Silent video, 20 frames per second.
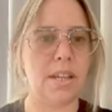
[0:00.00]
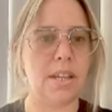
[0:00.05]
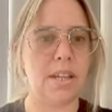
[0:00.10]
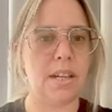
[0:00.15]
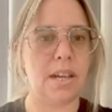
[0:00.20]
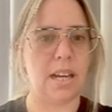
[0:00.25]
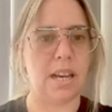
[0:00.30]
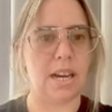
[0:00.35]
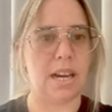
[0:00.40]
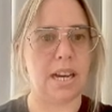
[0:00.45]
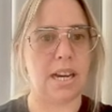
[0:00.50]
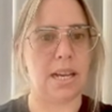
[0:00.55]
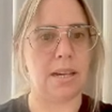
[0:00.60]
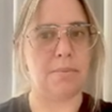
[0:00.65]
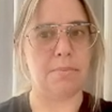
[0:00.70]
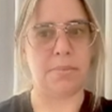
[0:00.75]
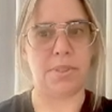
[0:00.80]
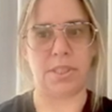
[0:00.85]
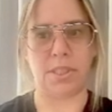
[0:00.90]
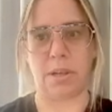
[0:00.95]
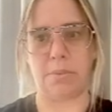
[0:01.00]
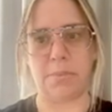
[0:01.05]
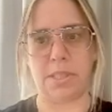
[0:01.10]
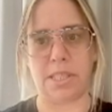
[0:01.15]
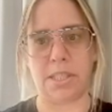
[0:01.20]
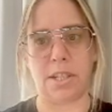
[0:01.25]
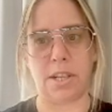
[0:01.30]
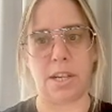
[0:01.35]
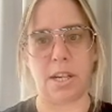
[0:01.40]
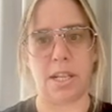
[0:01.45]
So I'm
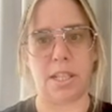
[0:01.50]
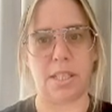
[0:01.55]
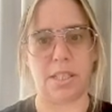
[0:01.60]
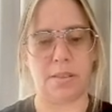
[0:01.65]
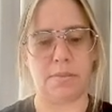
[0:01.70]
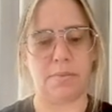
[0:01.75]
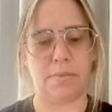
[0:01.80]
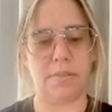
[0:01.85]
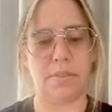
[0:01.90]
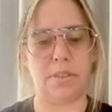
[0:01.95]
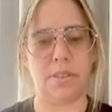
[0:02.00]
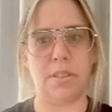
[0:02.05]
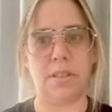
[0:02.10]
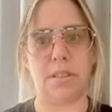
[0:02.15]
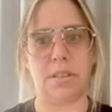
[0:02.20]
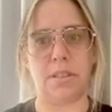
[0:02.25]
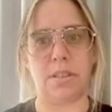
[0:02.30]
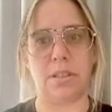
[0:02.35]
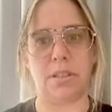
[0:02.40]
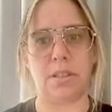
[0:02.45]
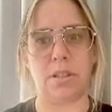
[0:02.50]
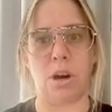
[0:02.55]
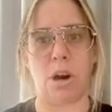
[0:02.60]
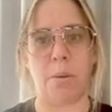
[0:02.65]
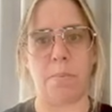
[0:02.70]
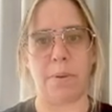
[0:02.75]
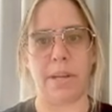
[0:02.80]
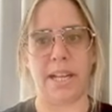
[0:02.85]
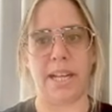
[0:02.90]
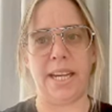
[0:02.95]
just going to
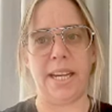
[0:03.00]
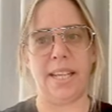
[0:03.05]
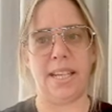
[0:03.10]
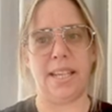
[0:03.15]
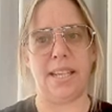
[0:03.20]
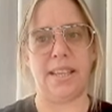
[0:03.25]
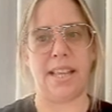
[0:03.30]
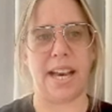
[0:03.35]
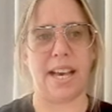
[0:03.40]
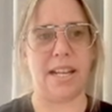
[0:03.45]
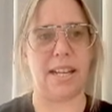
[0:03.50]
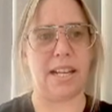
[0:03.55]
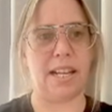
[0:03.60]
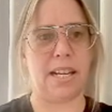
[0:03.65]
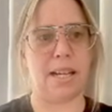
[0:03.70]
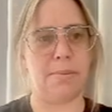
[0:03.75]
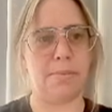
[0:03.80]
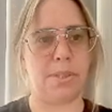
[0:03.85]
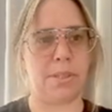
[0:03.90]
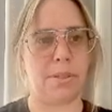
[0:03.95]
copy that.